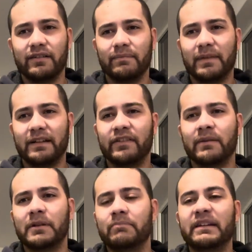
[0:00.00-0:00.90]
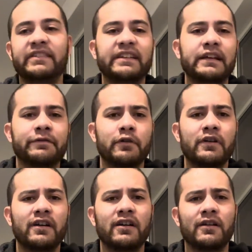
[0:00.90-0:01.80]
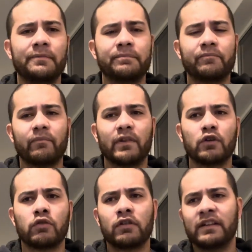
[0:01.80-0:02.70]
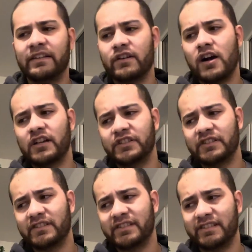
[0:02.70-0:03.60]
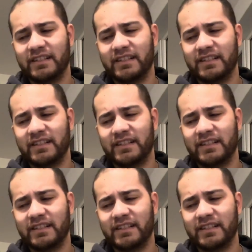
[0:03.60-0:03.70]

like some of the beats he did for Crooklyn Dodgers,